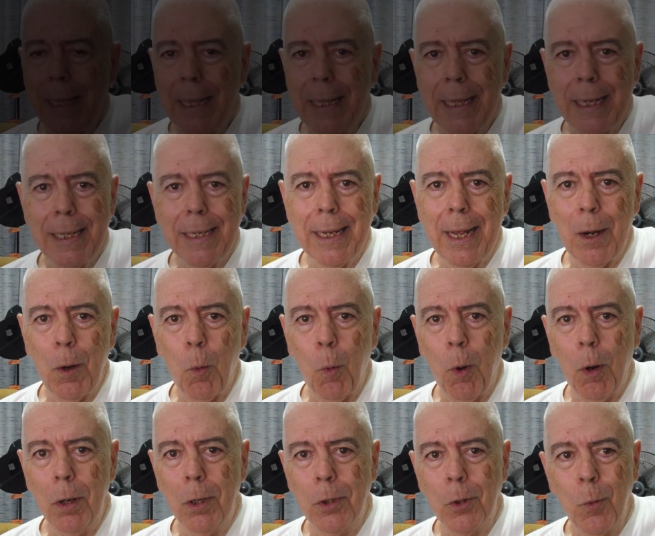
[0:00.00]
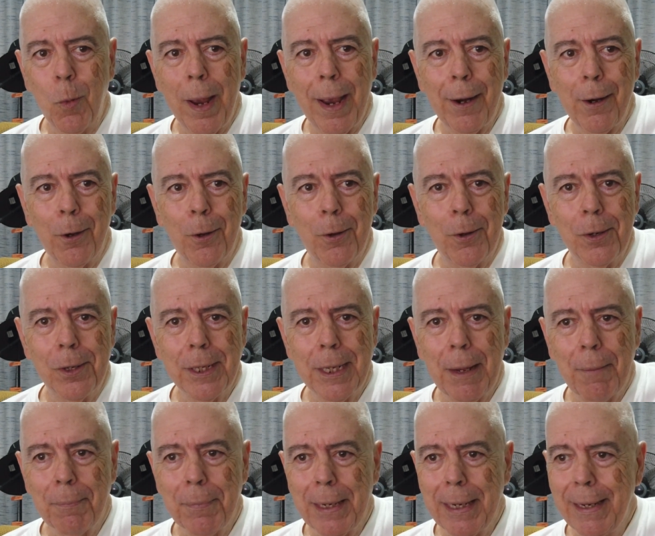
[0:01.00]
I think they set a world's record or
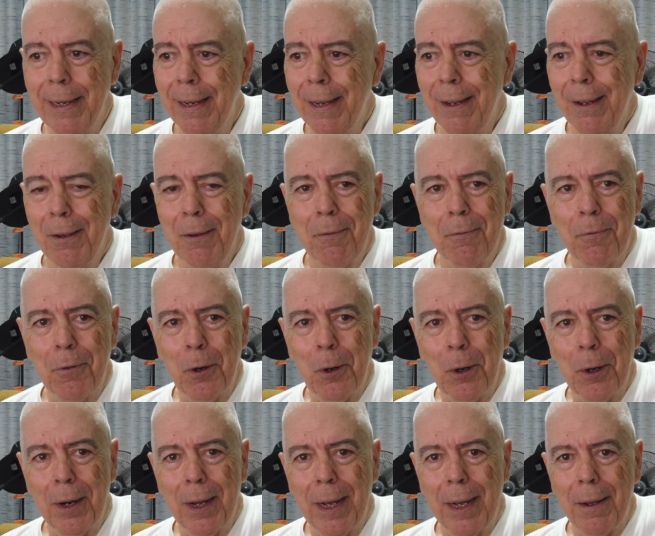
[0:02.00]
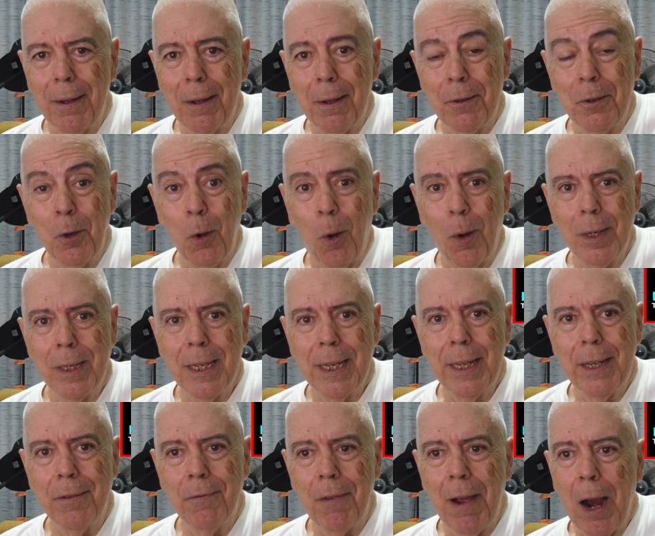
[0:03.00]
something for a
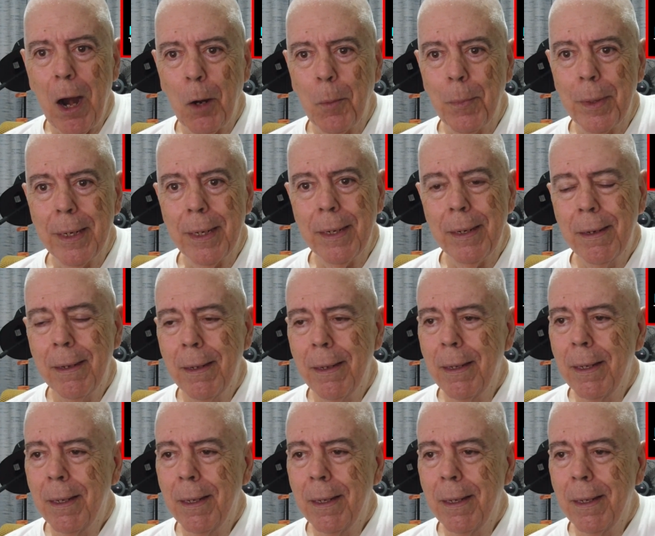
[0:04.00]
noisy environment.